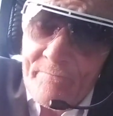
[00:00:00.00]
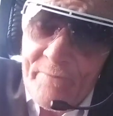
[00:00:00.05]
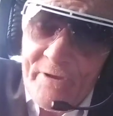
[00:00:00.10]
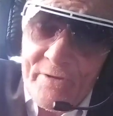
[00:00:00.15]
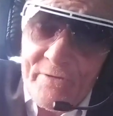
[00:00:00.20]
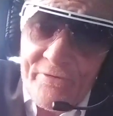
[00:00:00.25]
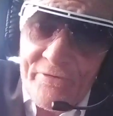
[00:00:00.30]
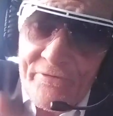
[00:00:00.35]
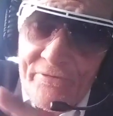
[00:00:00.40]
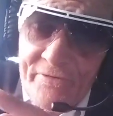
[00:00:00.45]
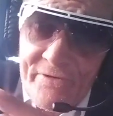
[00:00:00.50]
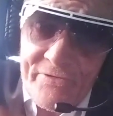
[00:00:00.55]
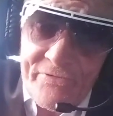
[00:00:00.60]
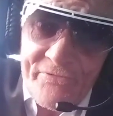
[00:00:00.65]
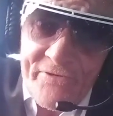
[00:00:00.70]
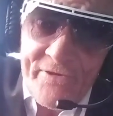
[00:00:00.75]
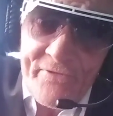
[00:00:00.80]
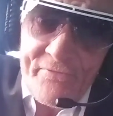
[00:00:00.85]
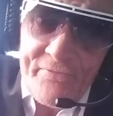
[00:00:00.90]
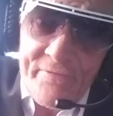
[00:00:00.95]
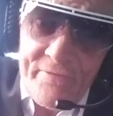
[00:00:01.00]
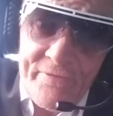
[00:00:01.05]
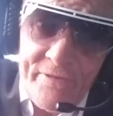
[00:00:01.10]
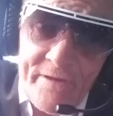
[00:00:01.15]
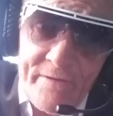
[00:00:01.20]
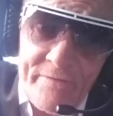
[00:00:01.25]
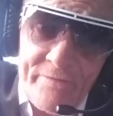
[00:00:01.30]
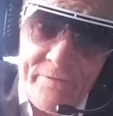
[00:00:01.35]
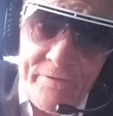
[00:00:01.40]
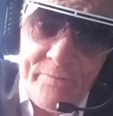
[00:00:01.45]
because she's,
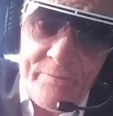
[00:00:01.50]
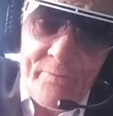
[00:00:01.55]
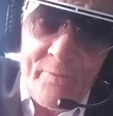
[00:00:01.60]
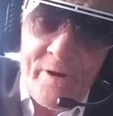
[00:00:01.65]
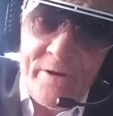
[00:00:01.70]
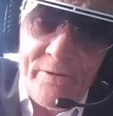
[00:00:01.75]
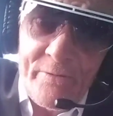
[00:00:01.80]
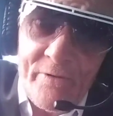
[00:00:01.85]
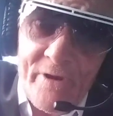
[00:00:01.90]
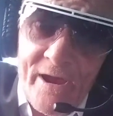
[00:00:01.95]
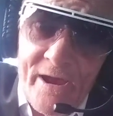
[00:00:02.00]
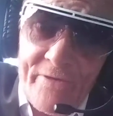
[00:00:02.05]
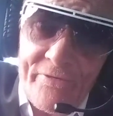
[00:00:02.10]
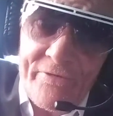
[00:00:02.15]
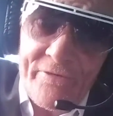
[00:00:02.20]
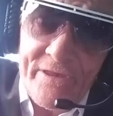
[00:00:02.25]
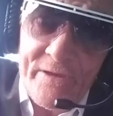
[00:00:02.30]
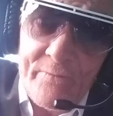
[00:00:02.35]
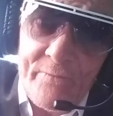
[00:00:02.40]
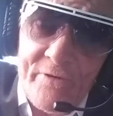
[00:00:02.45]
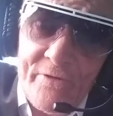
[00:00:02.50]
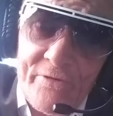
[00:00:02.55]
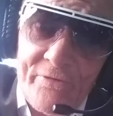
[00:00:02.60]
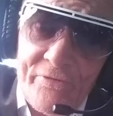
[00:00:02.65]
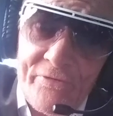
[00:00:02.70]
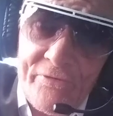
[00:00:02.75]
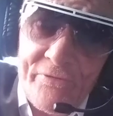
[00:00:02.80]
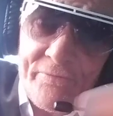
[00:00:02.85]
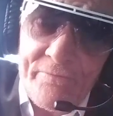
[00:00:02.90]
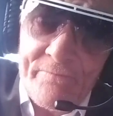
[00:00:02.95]
the one you were hassling
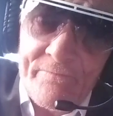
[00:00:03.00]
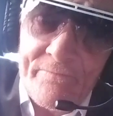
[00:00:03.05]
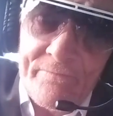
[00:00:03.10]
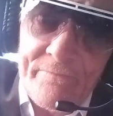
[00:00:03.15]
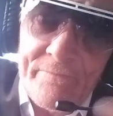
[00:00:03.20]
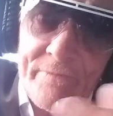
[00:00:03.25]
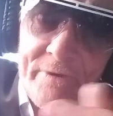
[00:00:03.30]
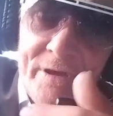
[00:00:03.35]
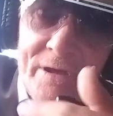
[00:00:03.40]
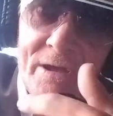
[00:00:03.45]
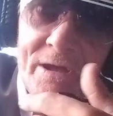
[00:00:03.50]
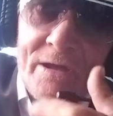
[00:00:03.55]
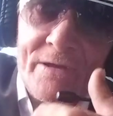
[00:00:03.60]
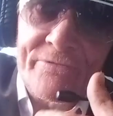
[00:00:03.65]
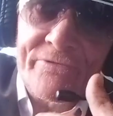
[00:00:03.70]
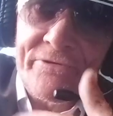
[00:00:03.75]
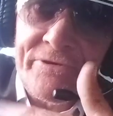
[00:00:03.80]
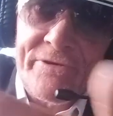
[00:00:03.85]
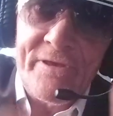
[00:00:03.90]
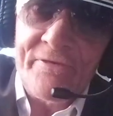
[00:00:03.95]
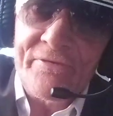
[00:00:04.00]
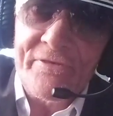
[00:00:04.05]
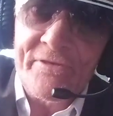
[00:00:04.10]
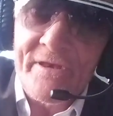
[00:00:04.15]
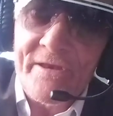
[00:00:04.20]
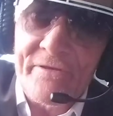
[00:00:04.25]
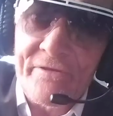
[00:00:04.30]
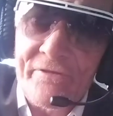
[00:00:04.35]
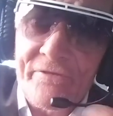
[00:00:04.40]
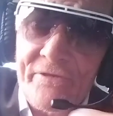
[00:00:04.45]
with, she
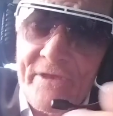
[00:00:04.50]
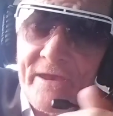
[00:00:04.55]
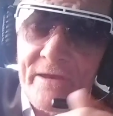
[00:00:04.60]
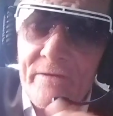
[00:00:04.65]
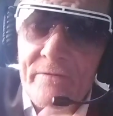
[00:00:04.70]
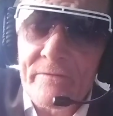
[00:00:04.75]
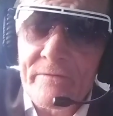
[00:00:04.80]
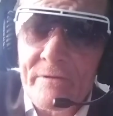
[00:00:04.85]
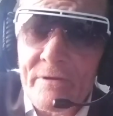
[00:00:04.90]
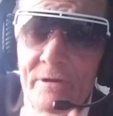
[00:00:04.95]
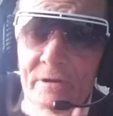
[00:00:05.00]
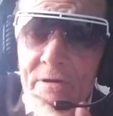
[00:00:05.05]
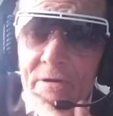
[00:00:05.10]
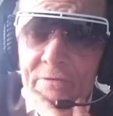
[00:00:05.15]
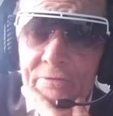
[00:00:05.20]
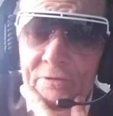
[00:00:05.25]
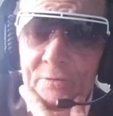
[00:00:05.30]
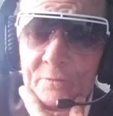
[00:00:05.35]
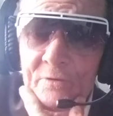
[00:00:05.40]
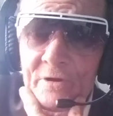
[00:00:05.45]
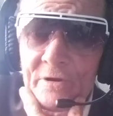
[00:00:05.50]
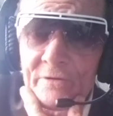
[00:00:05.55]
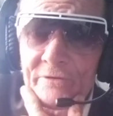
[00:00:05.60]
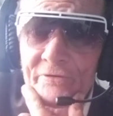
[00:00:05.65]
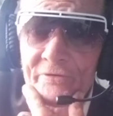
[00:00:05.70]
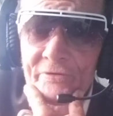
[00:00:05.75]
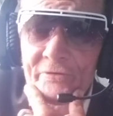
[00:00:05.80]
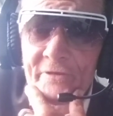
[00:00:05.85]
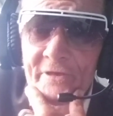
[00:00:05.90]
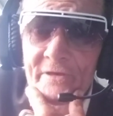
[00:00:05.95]
doesn't understand the
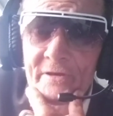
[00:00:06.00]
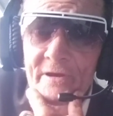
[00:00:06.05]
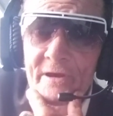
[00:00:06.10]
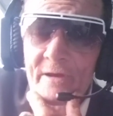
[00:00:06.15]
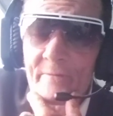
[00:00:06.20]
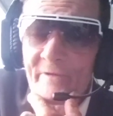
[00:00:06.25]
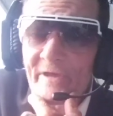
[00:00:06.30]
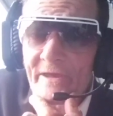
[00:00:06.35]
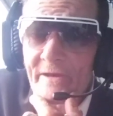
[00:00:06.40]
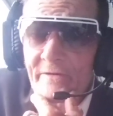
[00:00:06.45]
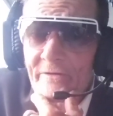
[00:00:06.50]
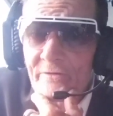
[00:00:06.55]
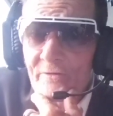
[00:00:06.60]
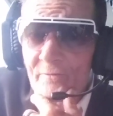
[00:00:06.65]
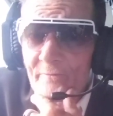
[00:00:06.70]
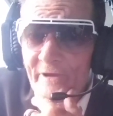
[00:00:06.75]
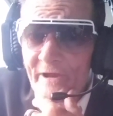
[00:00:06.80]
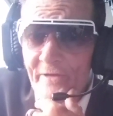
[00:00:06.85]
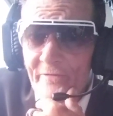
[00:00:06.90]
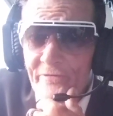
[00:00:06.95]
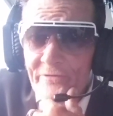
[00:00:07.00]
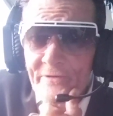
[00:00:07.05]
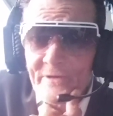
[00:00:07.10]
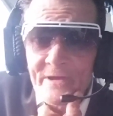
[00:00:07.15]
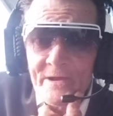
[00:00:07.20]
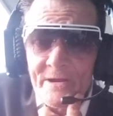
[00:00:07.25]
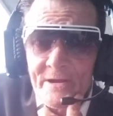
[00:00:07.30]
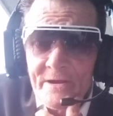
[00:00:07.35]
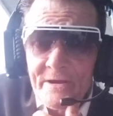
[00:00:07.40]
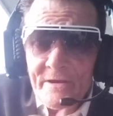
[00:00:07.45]
words that are coming out of your mouth.
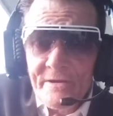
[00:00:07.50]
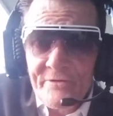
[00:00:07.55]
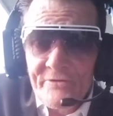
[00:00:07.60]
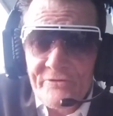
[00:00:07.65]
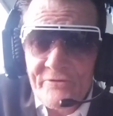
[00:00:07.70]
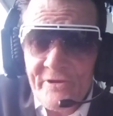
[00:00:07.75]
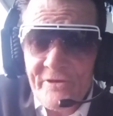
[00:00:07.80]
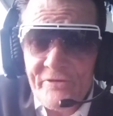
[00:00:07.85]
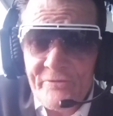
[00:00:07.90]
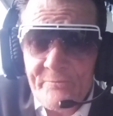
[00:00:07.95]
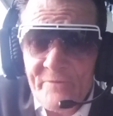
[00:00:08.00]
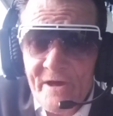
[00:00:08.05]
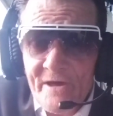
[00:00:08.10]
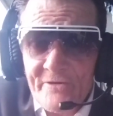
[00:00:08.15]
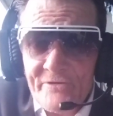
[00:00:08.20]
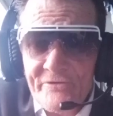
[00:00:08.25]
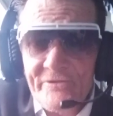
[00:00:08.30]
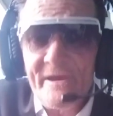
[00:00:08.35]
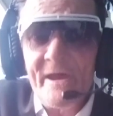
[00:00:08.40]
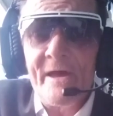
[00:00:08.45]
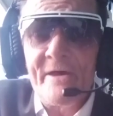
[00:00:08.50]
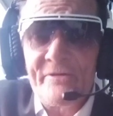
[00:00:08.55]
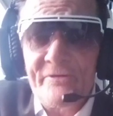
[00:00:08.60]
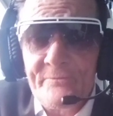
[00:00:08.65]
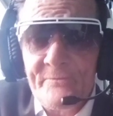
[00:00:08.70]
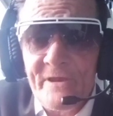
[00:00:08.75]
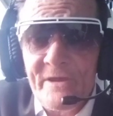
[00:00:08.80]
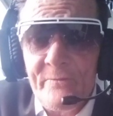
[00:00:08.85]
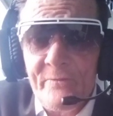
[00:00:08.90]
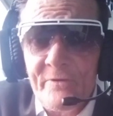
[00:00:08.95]
Trespass. She
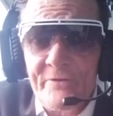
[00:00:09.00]
asked me,